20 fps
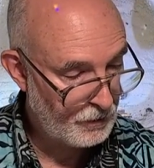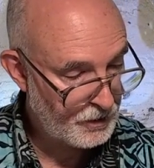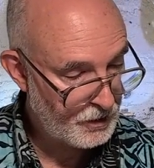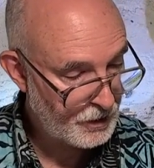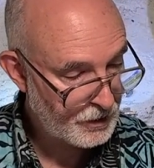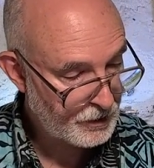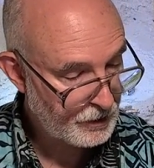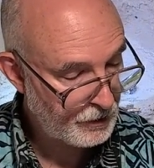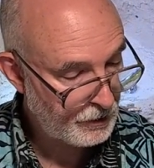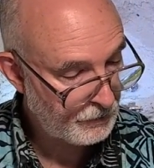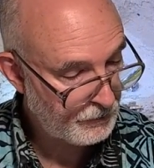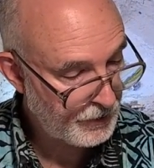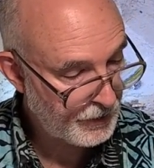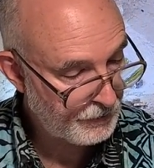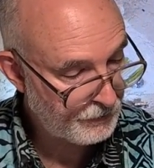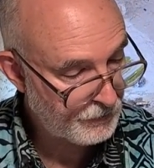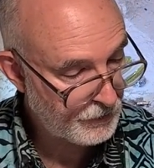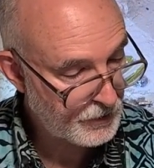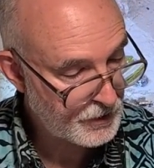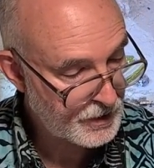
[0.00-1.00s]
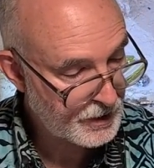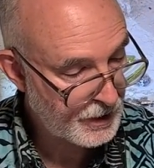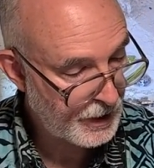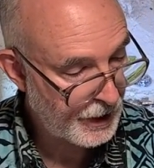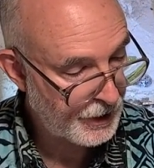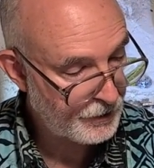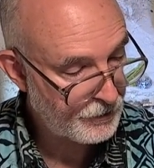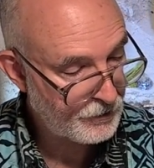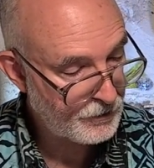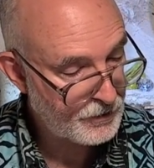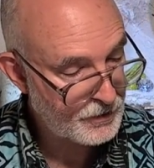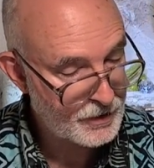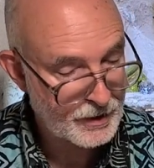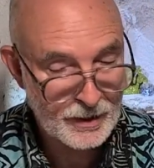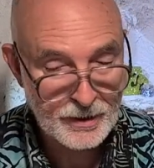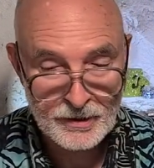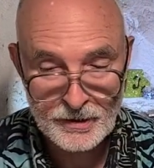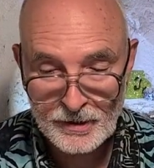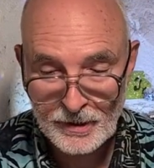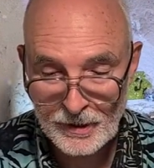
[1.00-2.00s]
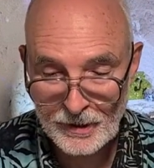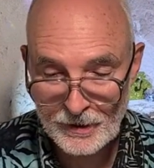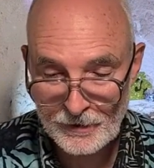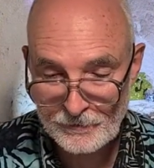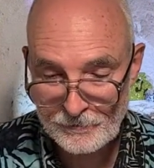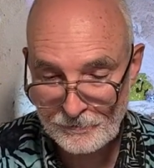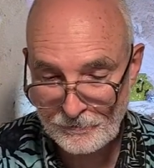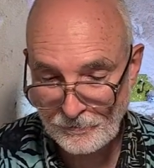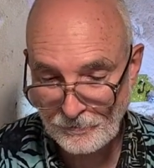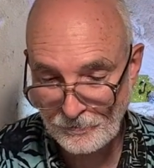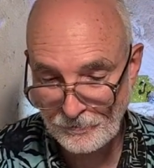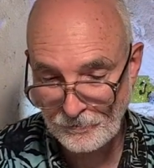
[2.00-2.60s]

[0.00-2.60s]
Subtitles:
We're just going to read verse 9 through 16.